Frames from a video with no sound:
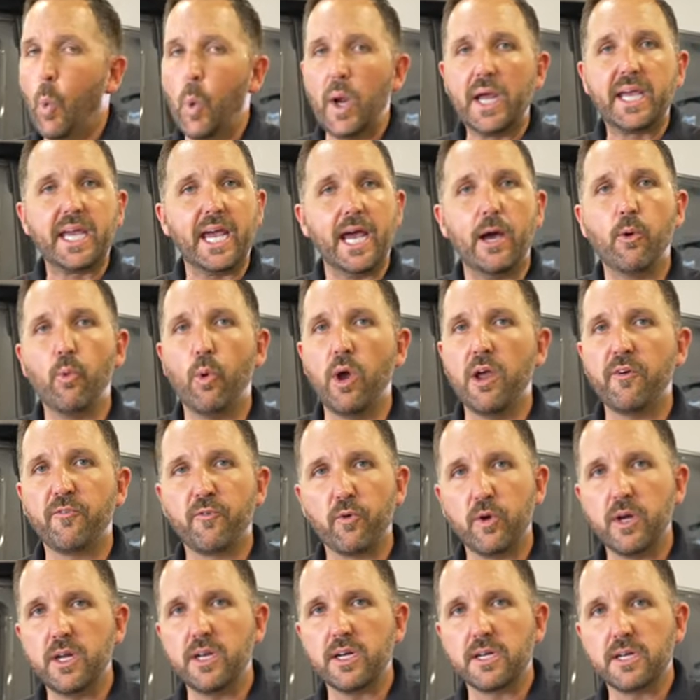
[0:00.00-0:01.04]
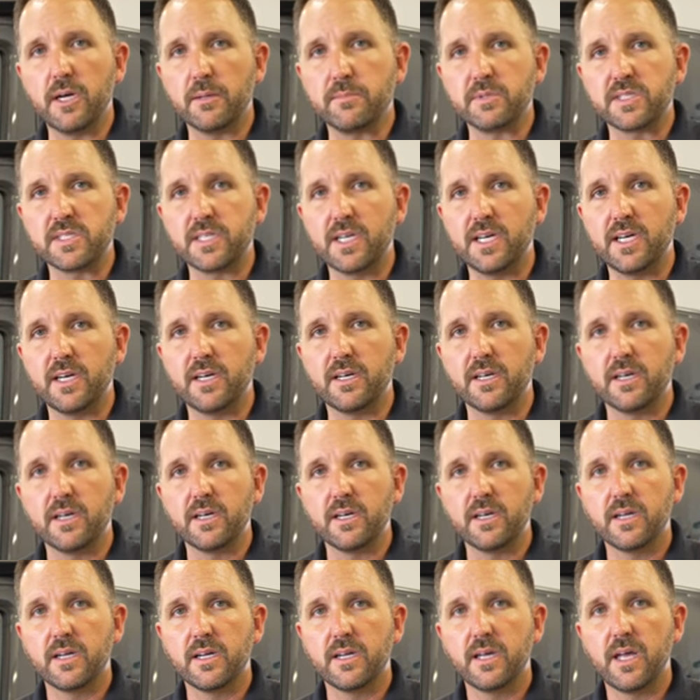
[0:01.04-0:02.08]
We can't wait for you to come see it.
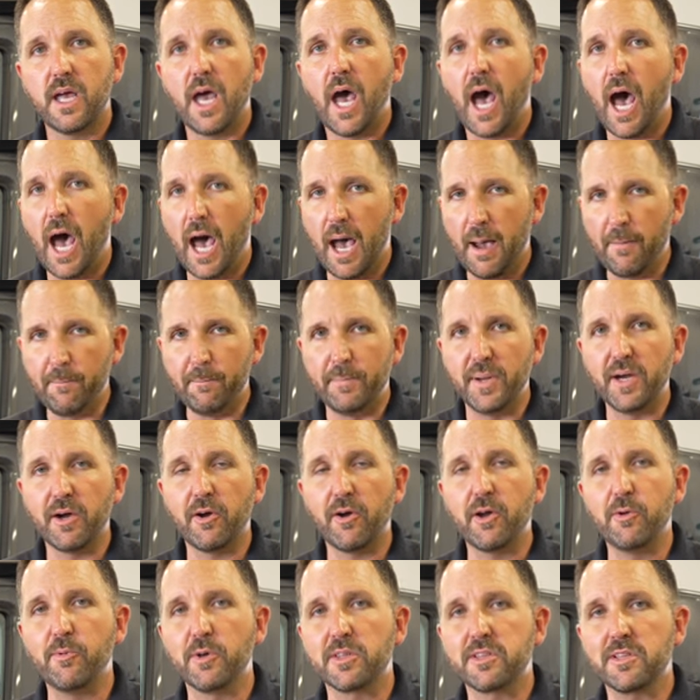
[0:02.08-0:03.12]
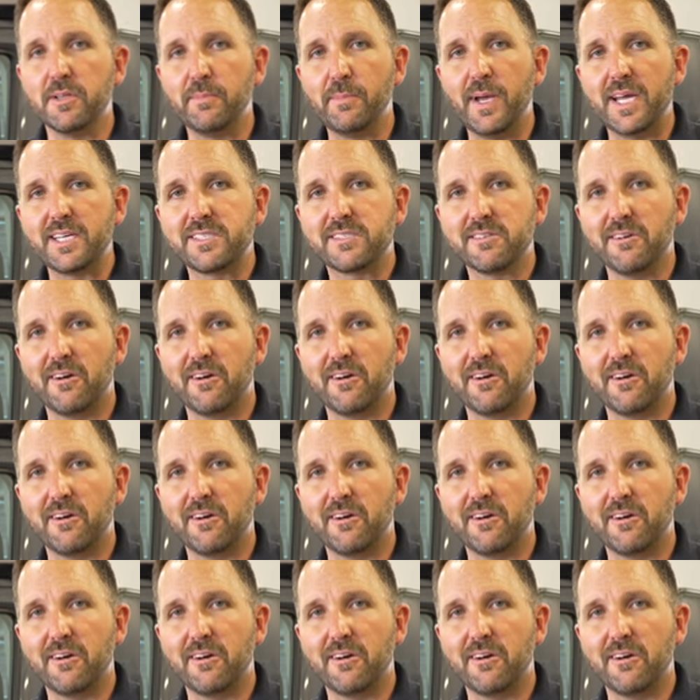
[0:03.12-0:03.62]
I'm Barry with La Mesa